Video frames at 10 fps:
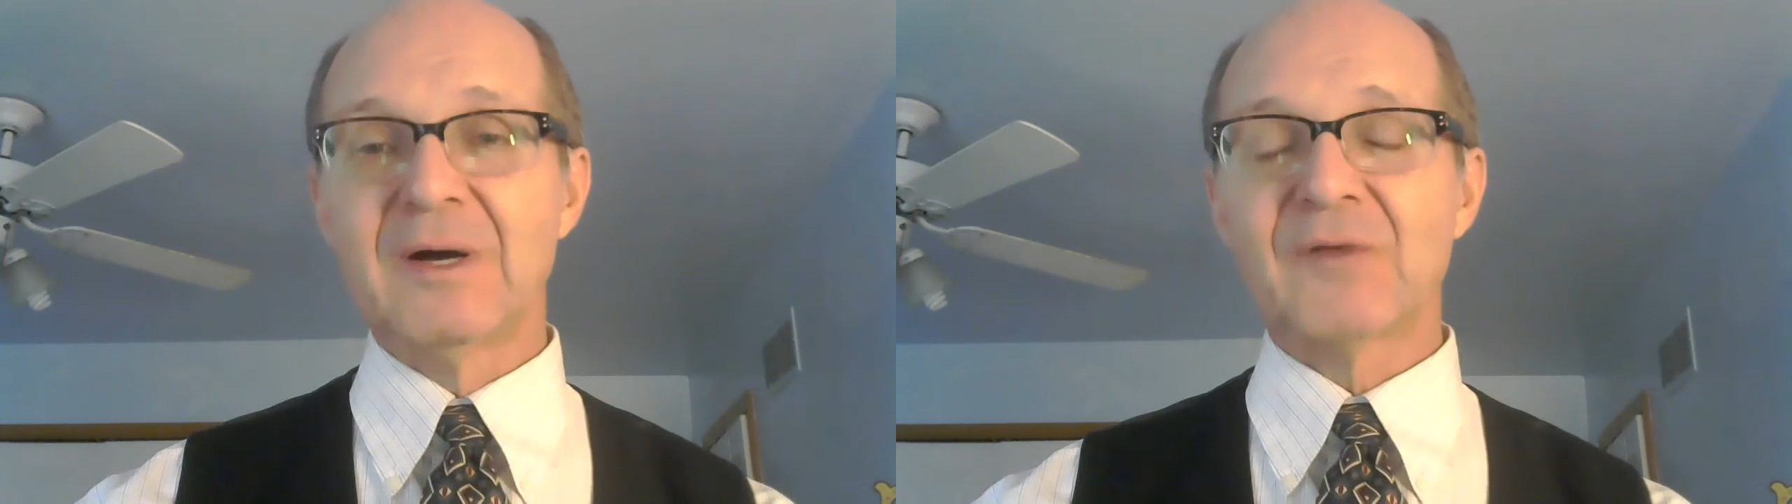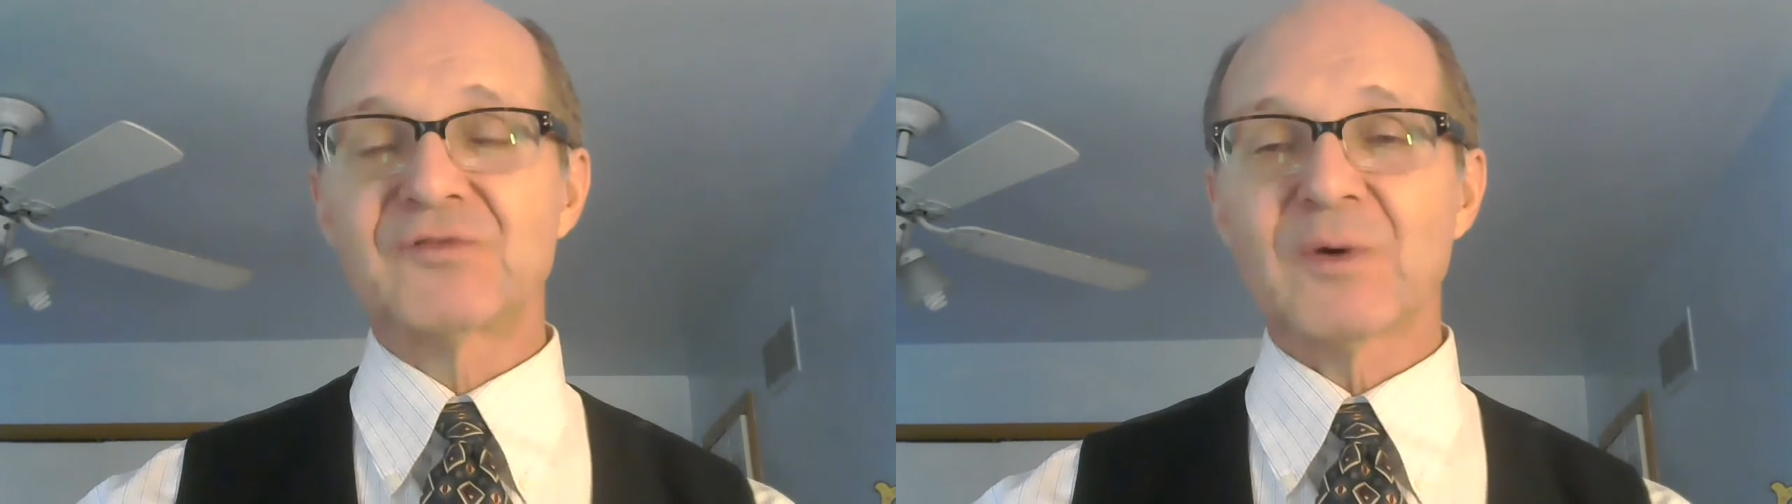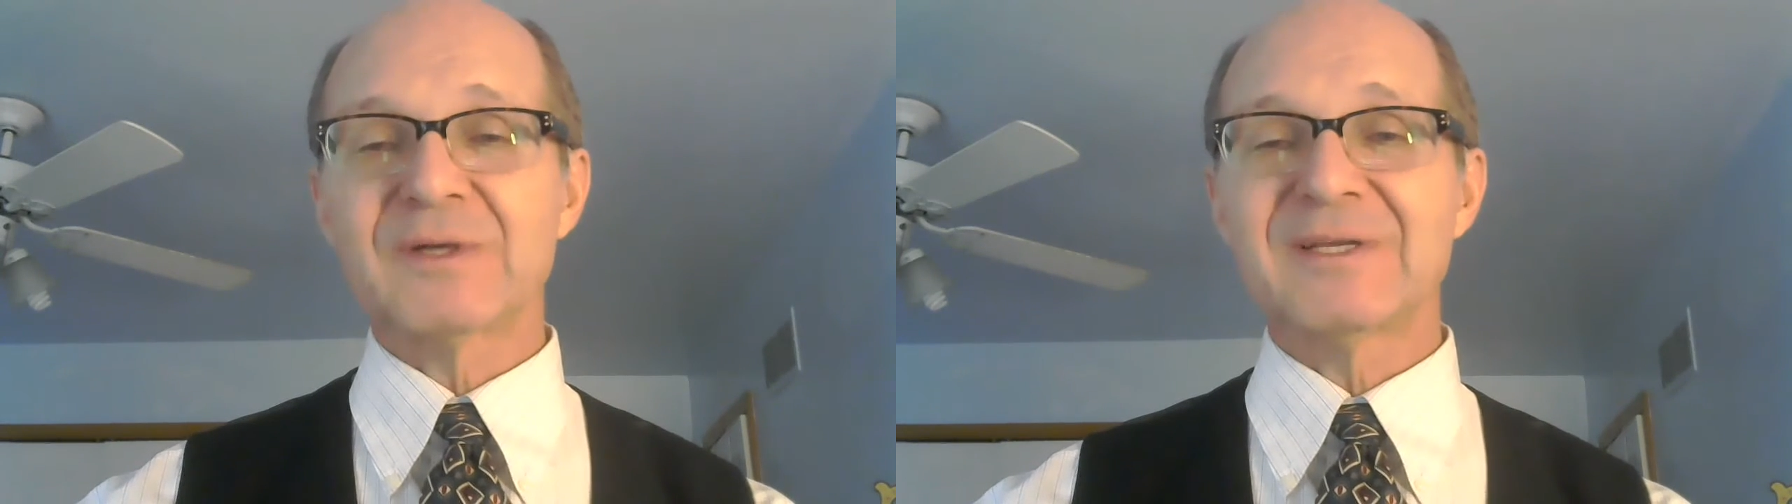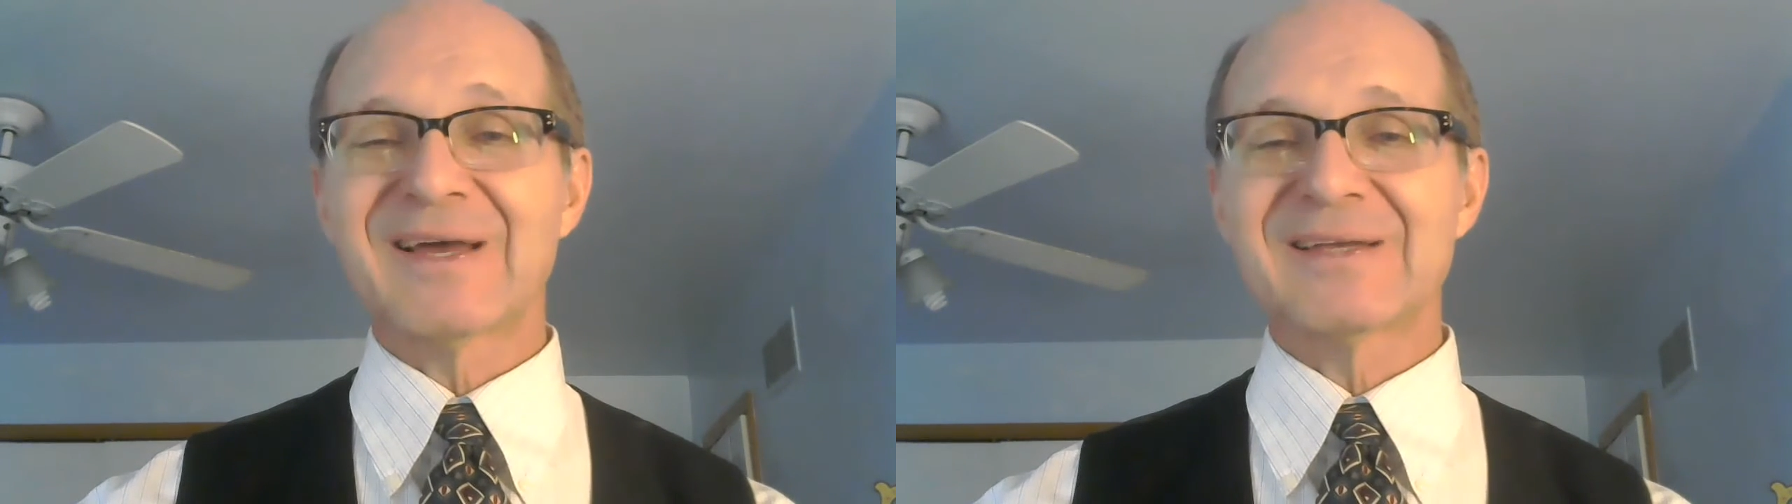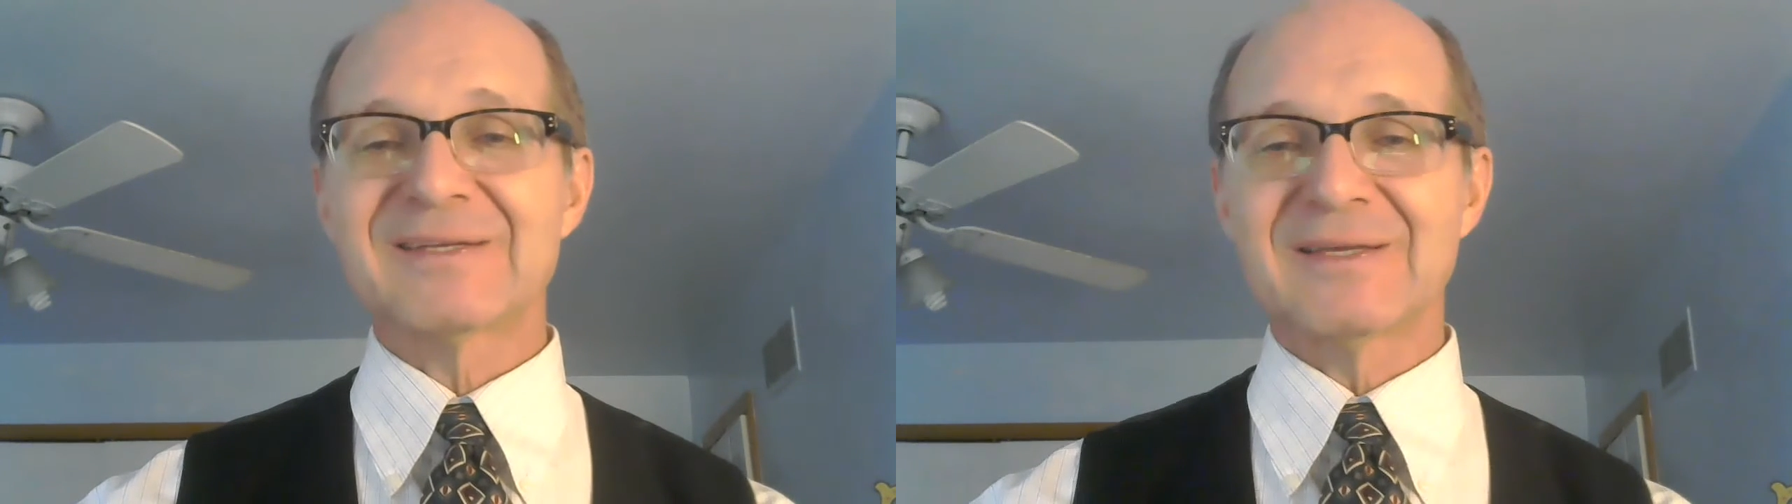of
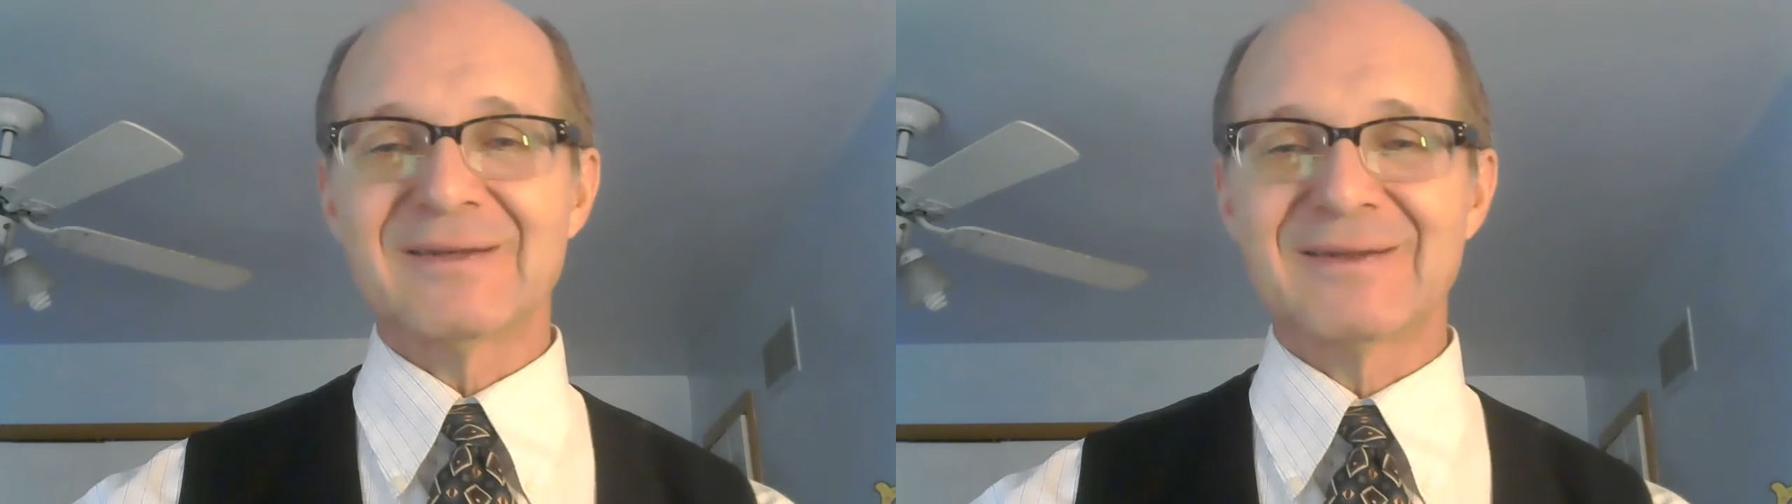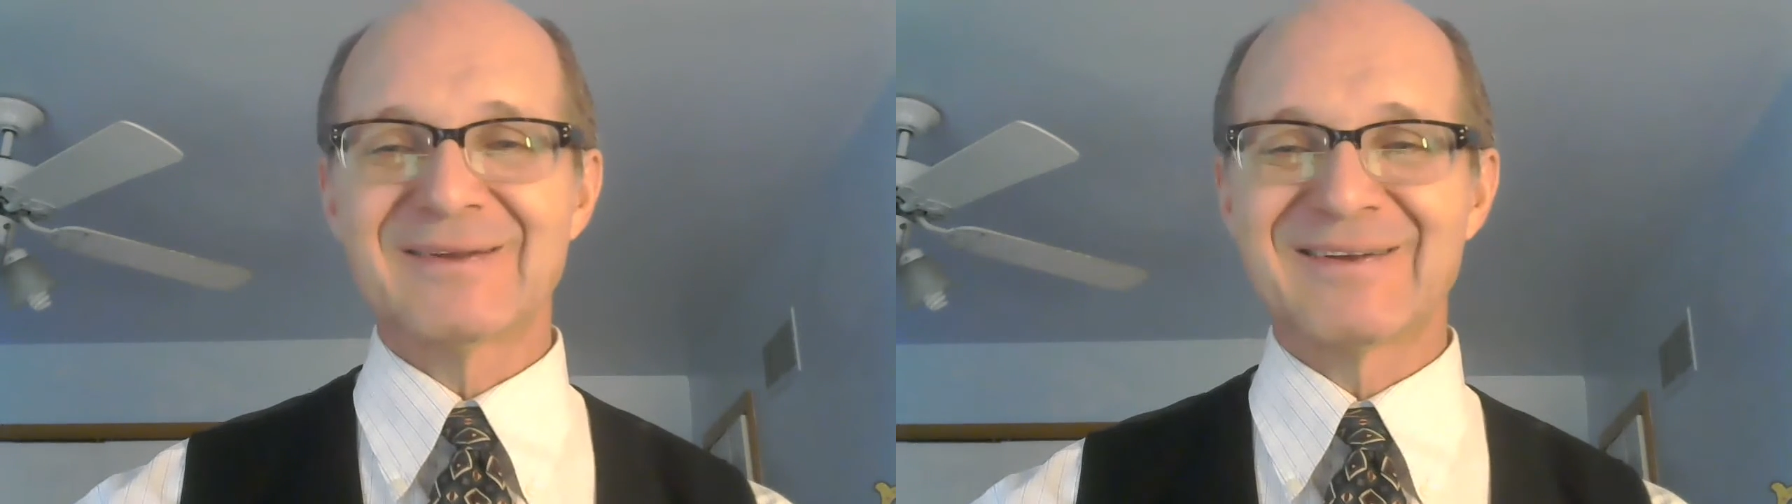2019.